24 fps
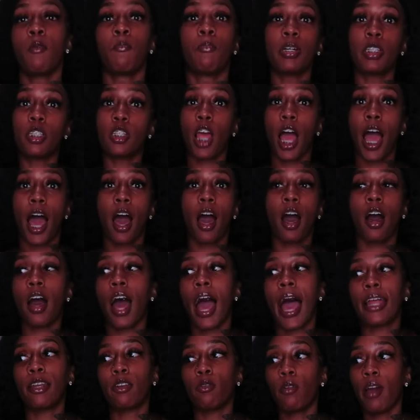But
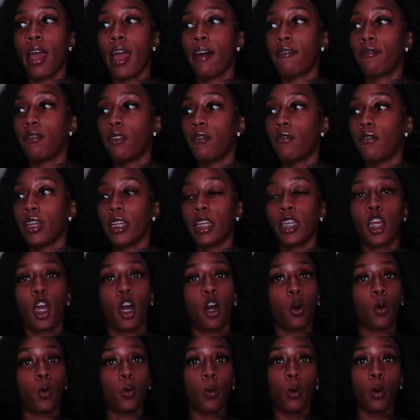y'all, I do have the
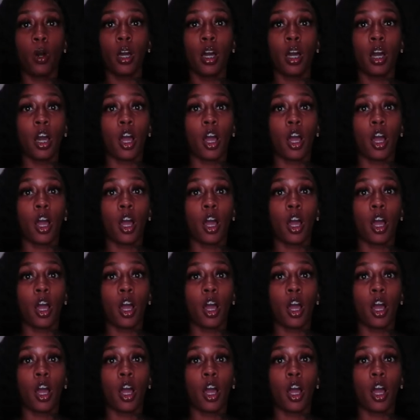video